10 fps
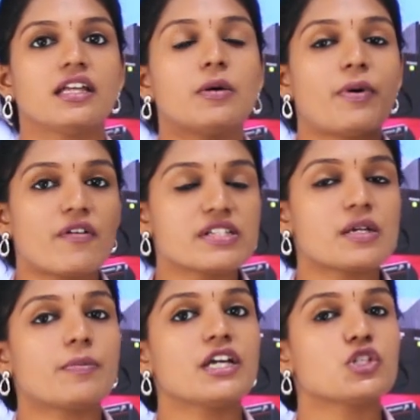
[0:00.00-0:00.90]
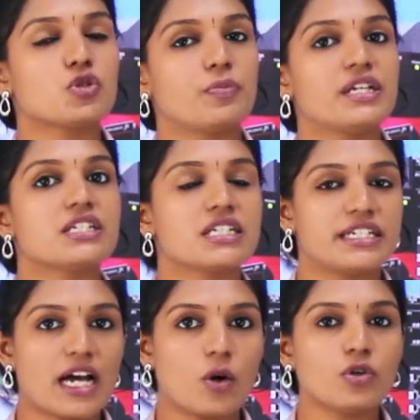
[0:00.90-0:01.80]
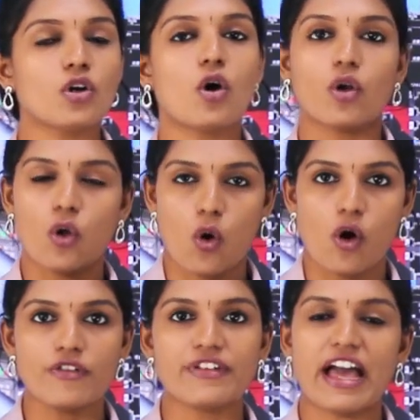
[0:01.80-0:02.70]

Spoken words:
the power supply should be shut down or off.